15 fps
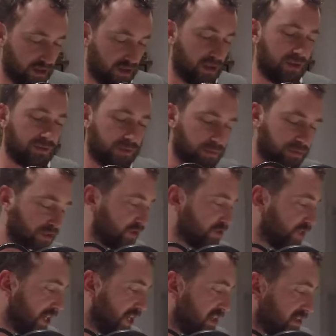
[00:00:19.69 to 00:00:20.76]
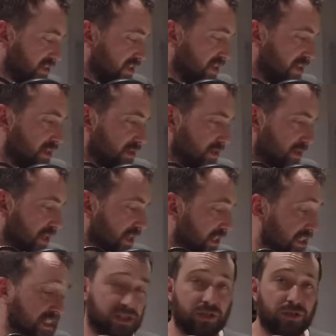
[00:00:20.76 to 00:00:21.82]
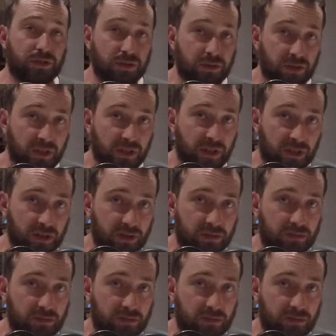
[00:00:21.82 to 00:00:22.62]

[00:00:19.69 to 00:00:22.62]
of the project, and it is a new year,